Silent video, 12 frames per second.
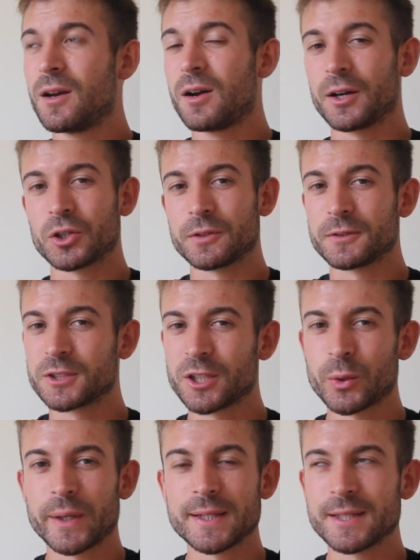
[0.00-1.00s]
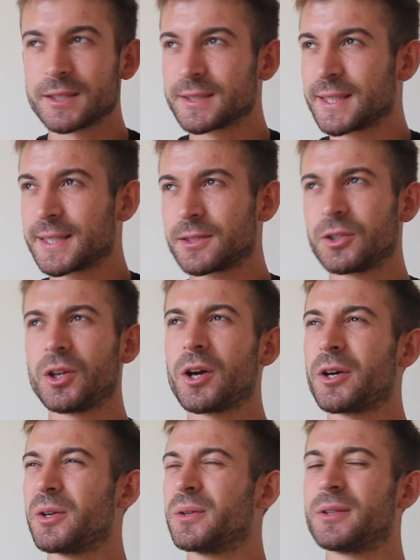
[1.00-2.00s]
I could have so easily just said,
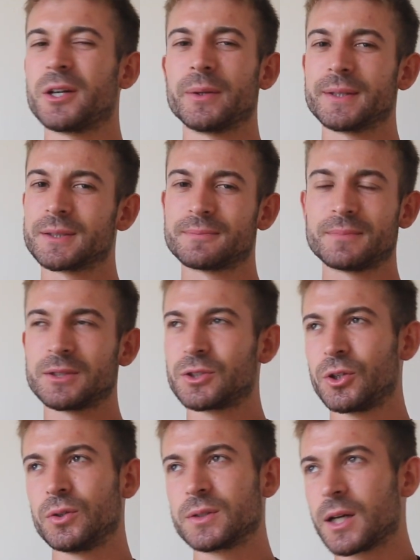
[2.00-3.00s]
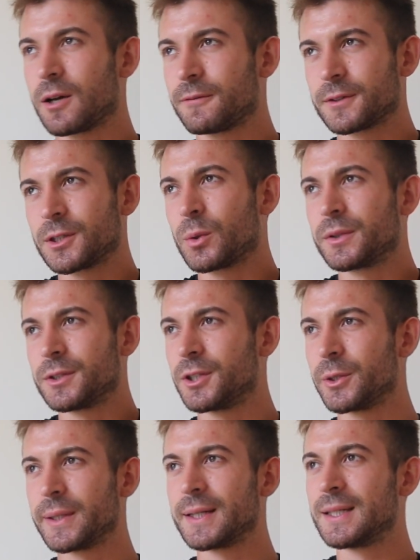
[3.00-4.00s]
no, it's too tough, I don't want to
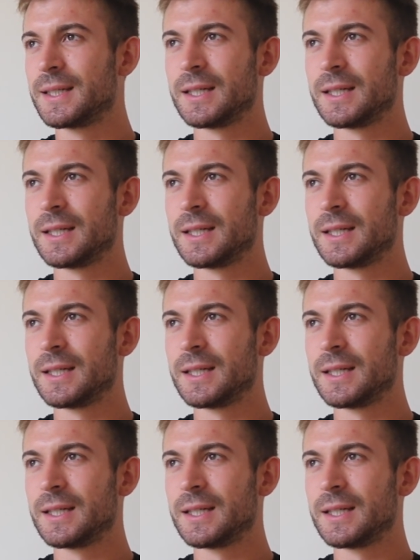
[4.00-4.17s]
do it.